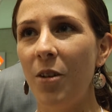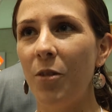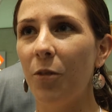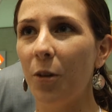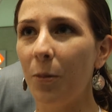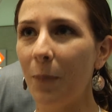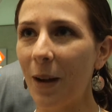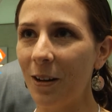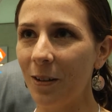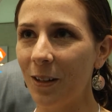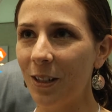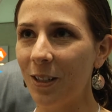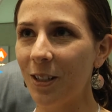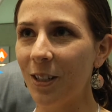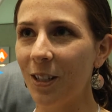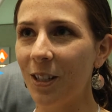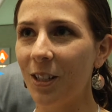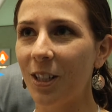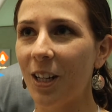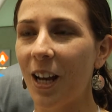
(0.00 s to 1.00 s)
For my
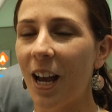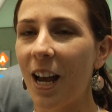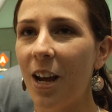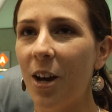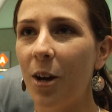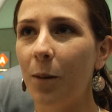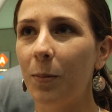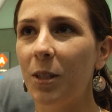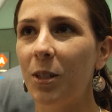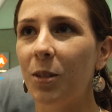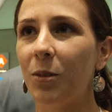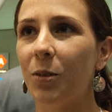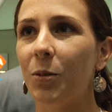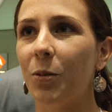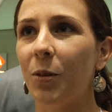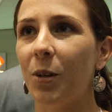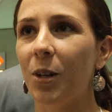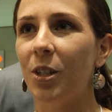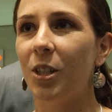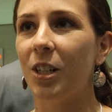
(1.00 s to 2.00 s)
research, I hope to use
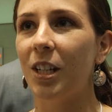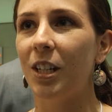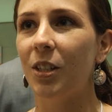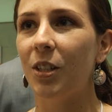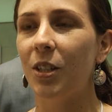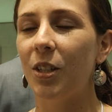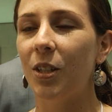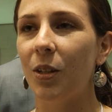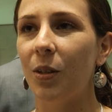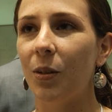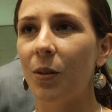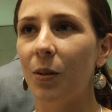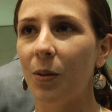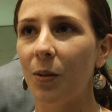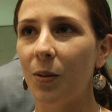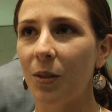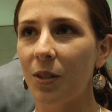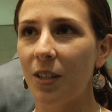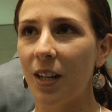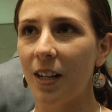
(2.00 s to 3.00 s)
Oragene
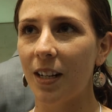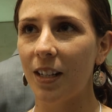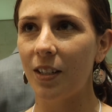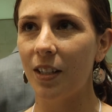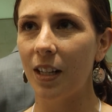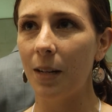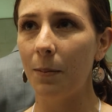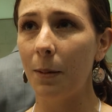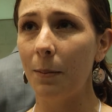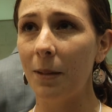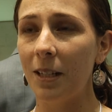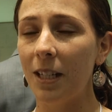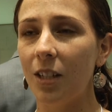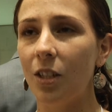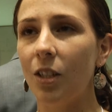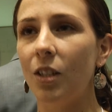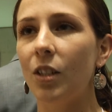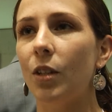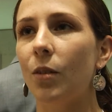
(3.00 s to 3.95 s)
to study skin pigmentation.